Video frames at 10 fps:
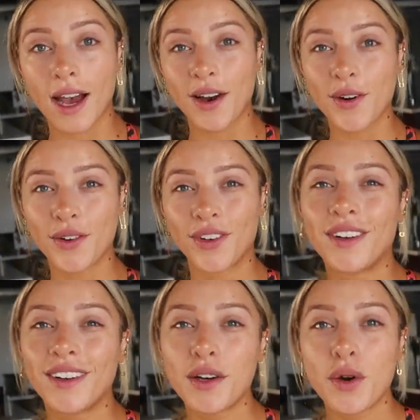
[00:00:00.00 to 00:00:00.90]
now
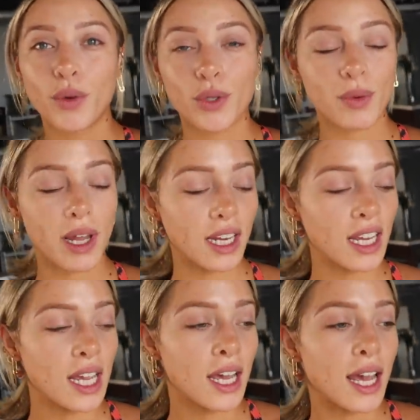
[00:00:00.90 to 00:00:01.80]
we're sweaty
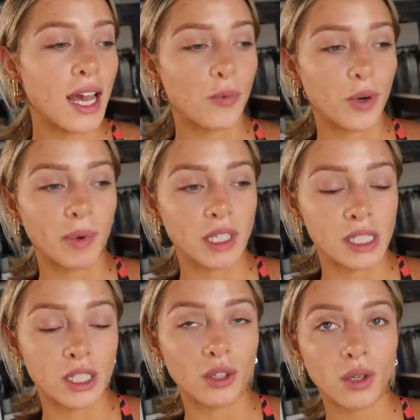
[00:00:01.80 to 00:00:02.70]
and we're about
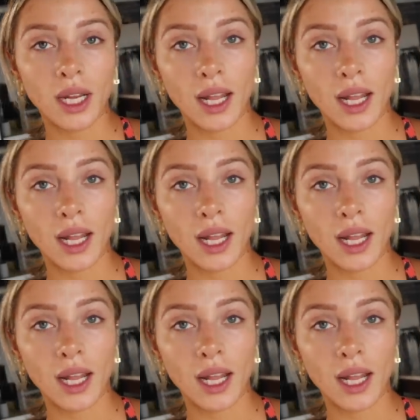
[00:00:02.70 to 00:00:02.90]
to do